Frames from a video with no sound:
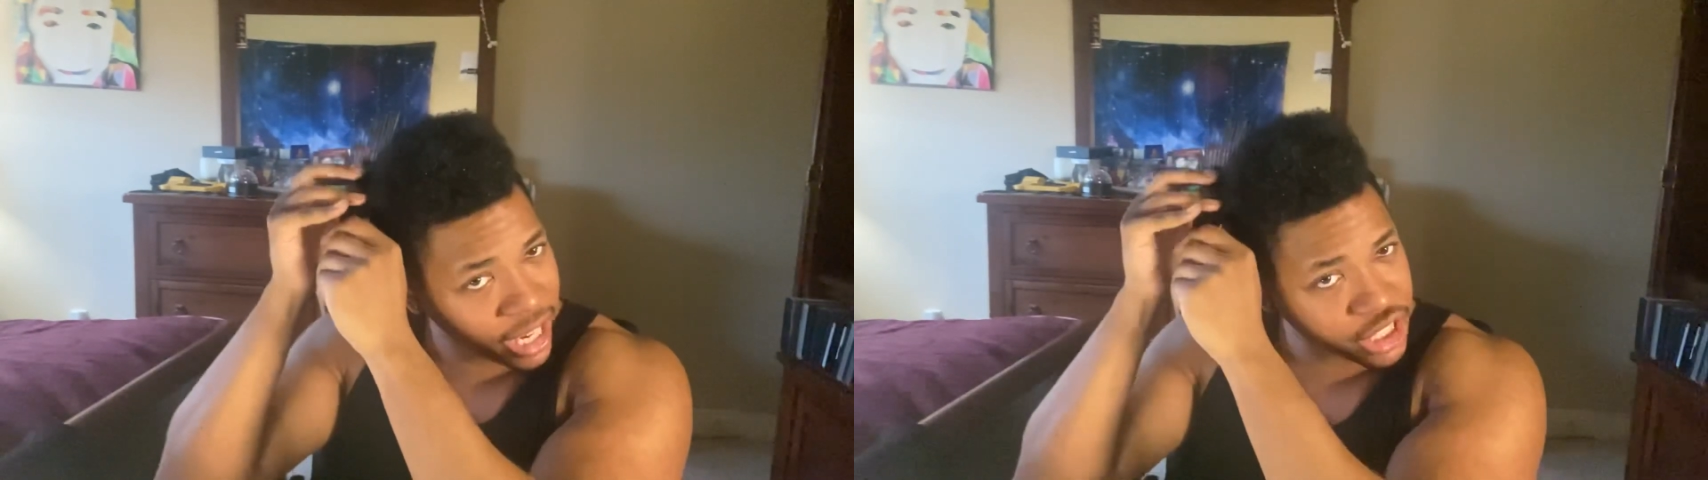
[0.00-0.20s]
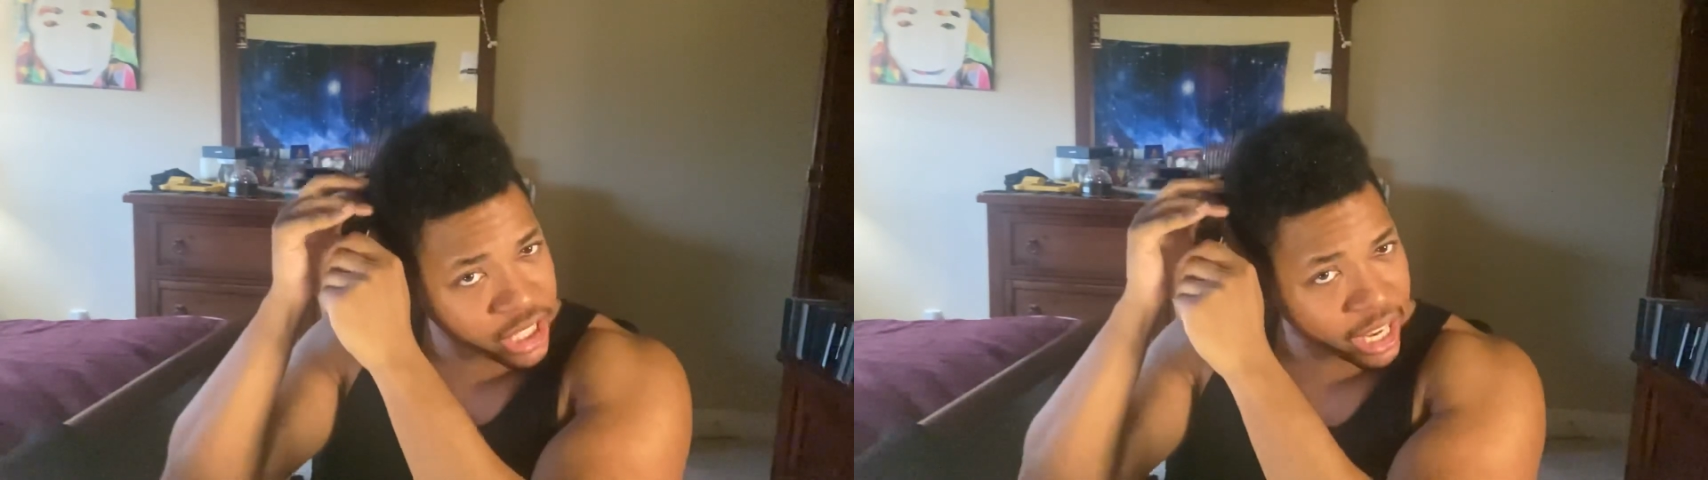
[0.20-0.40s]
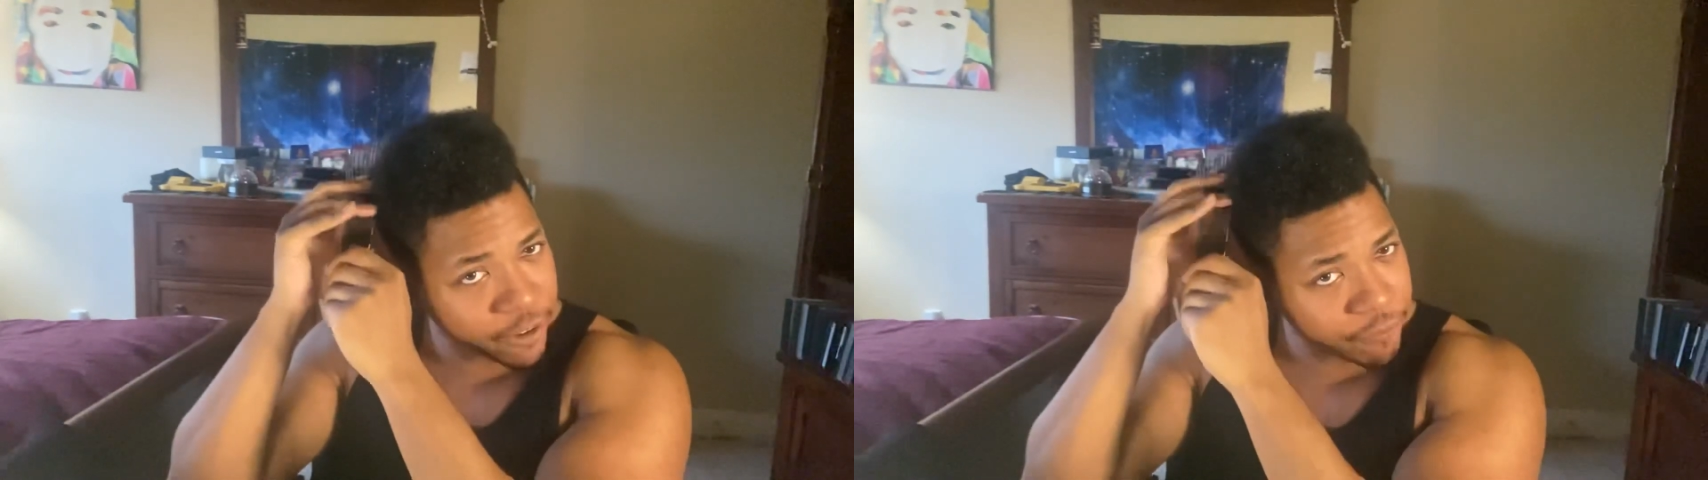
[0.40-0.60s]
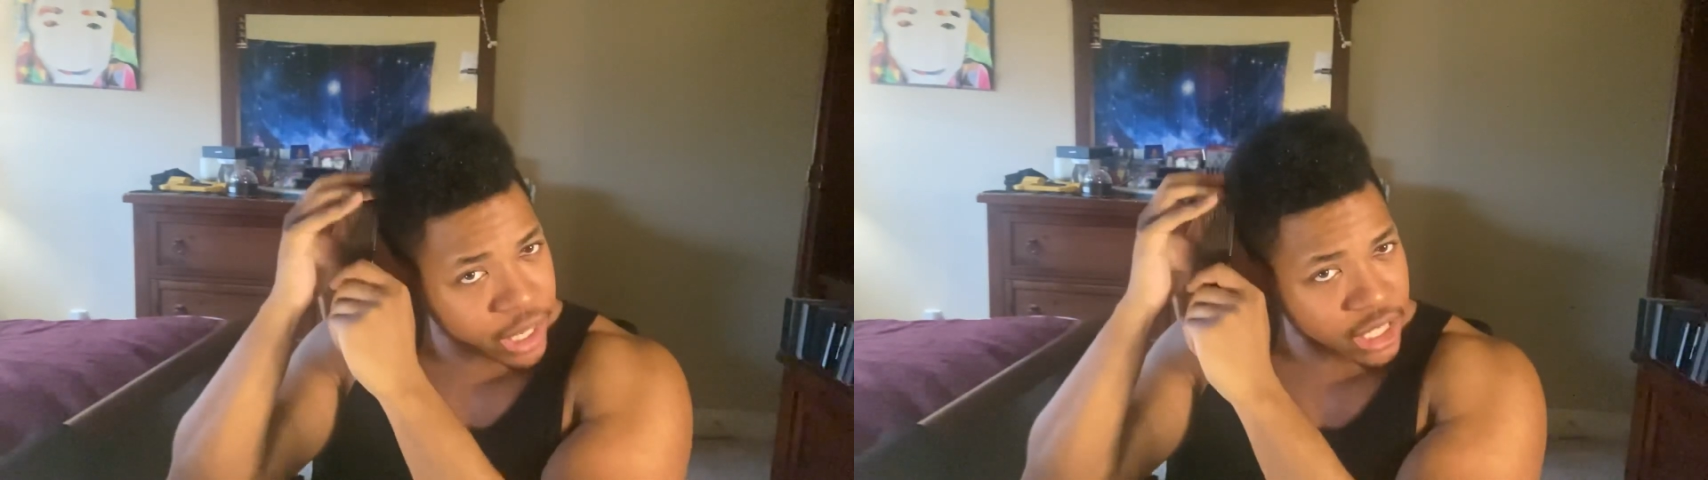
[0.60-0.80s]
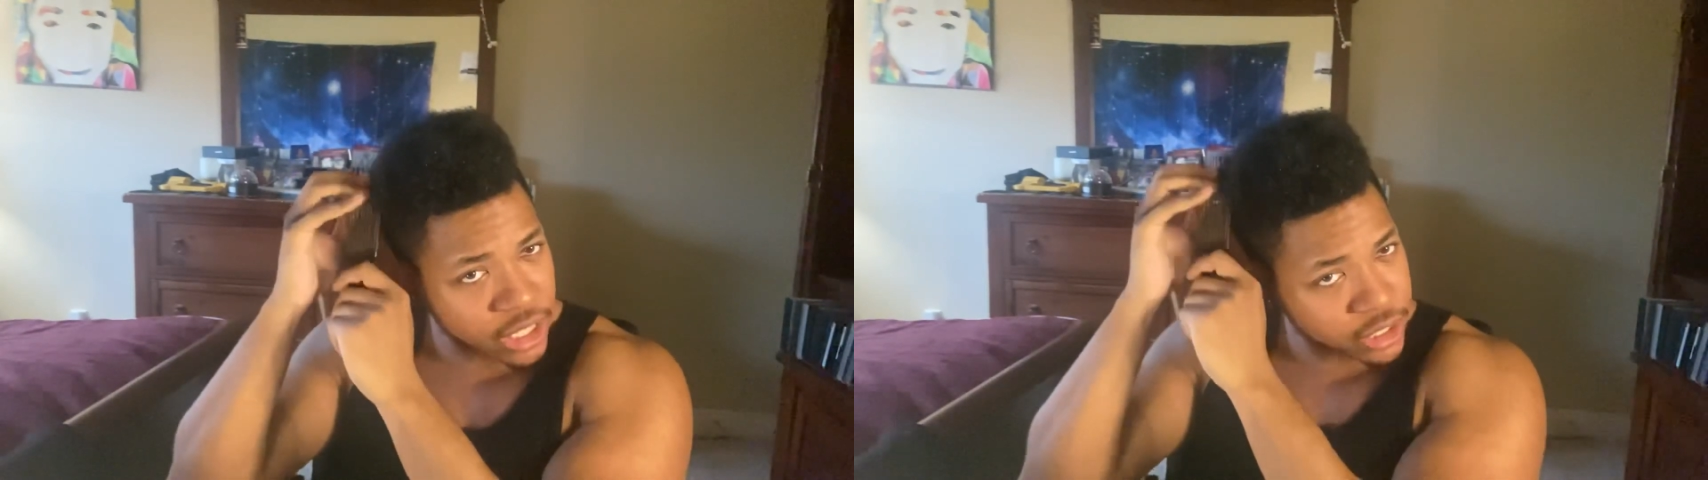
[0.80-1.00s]
educate a
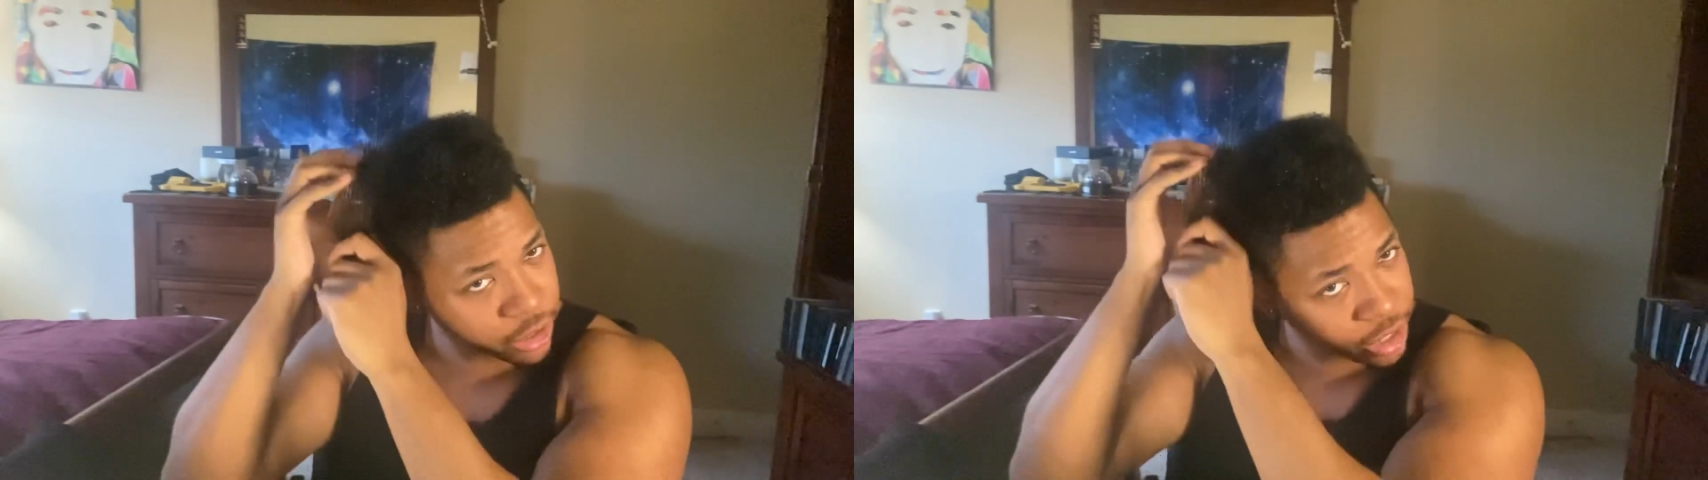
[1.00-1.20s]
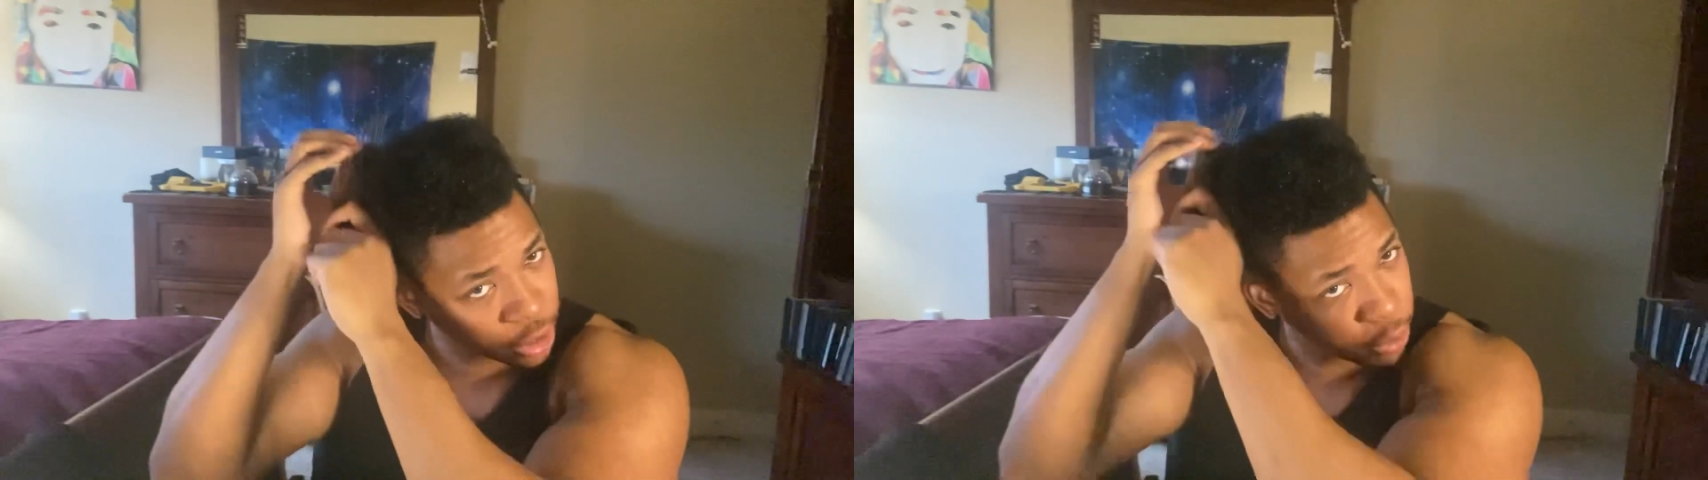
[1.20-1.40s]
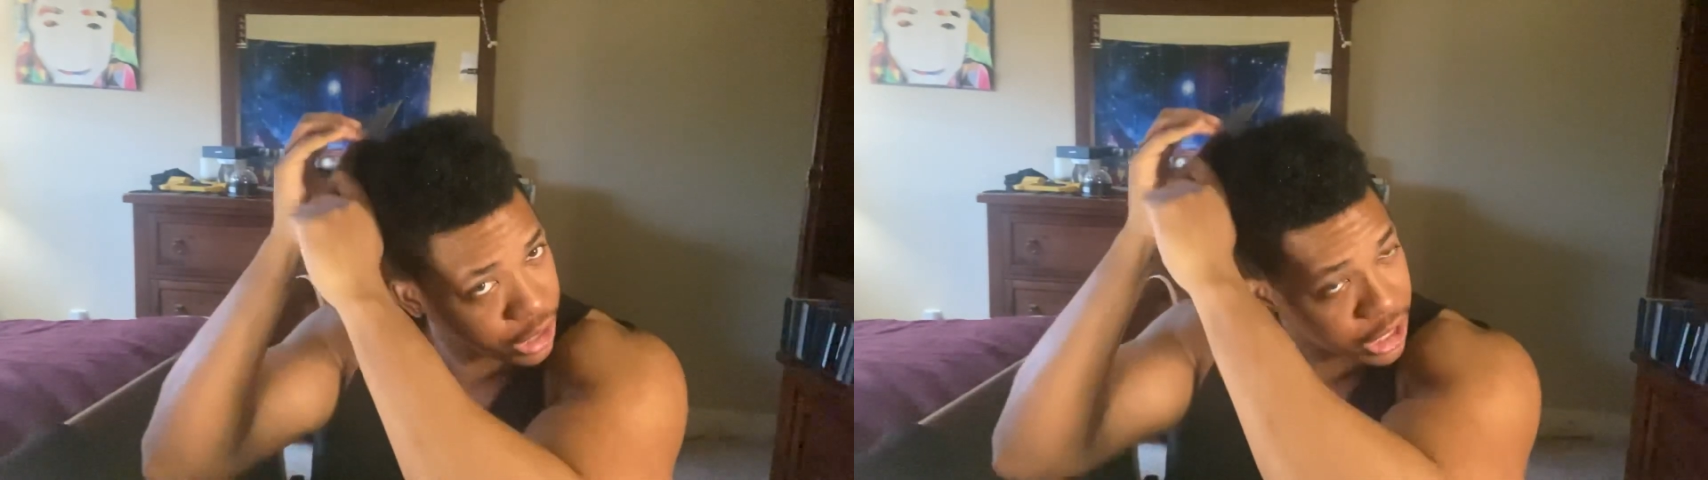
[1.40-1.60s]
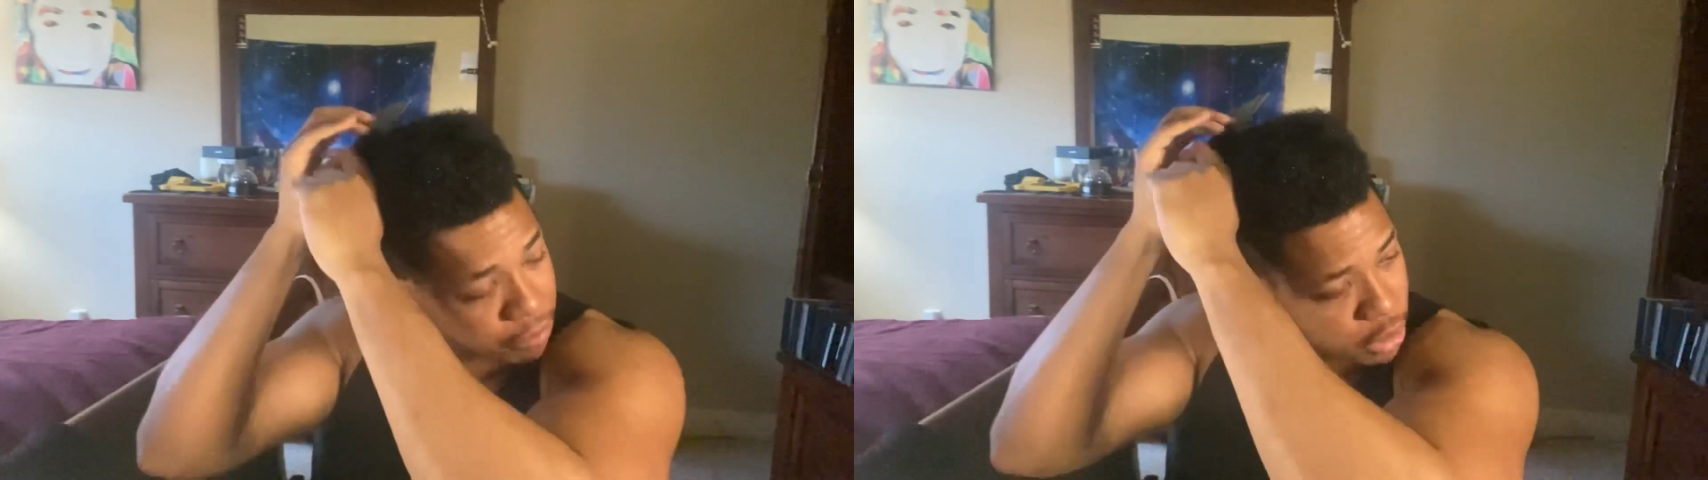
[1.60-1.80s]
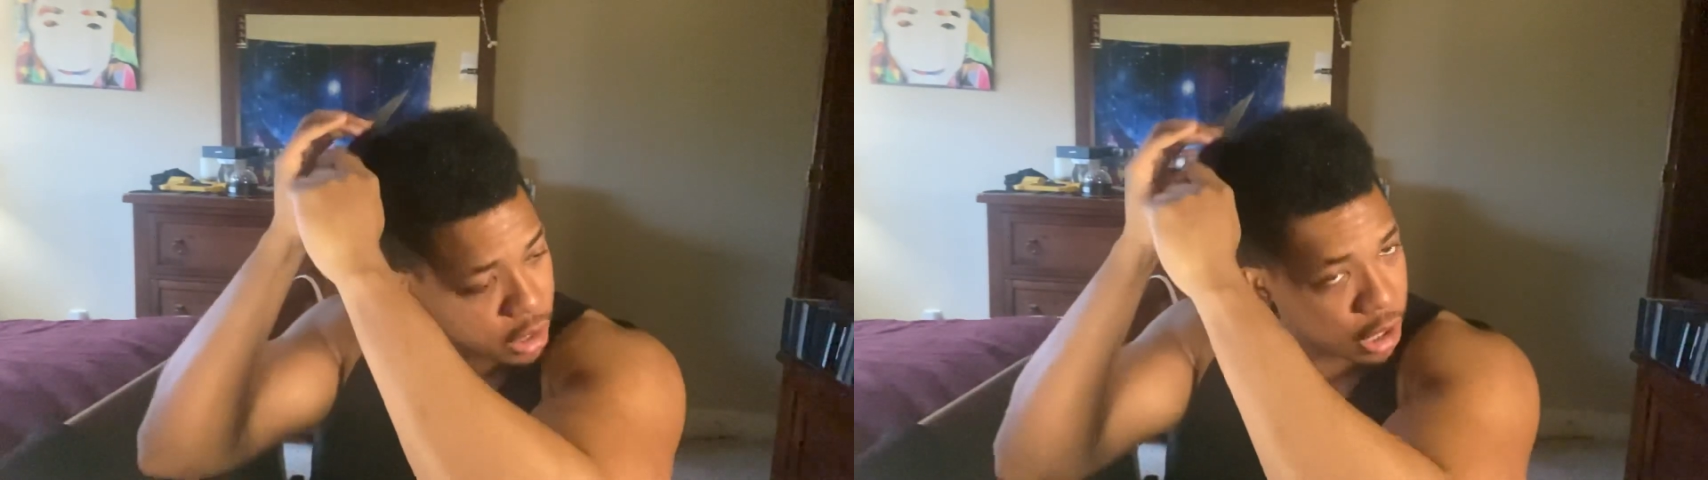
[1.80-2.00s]
fucking circuit
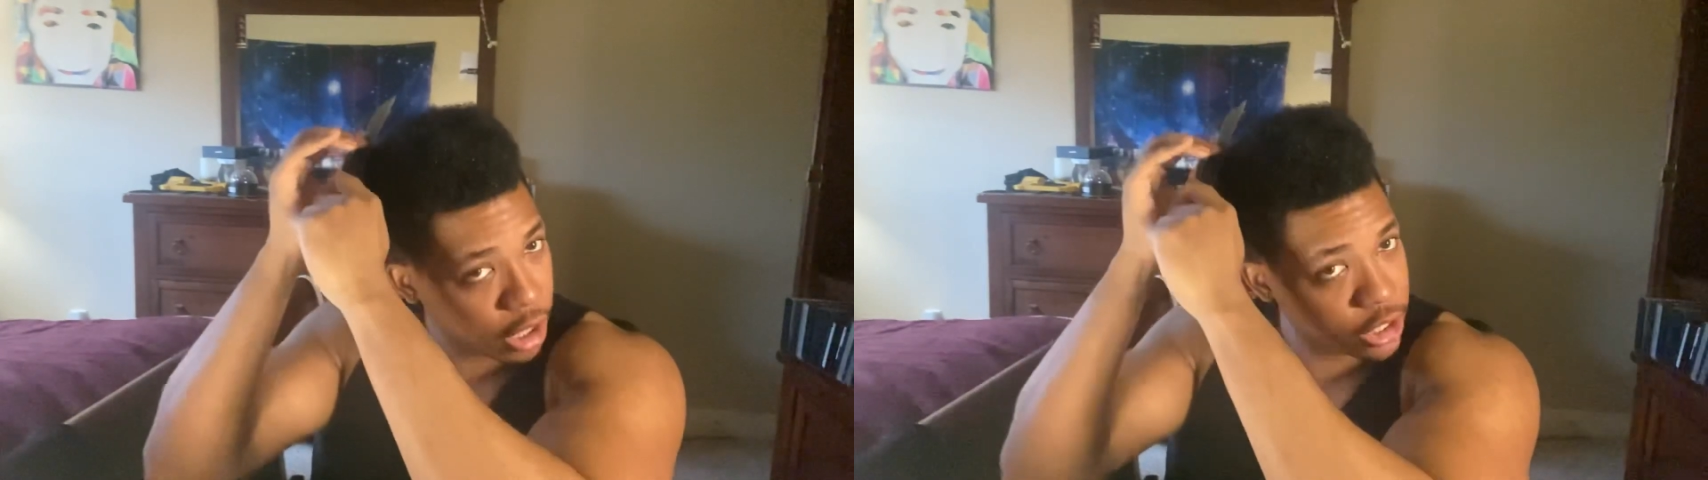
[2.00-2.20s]
queen on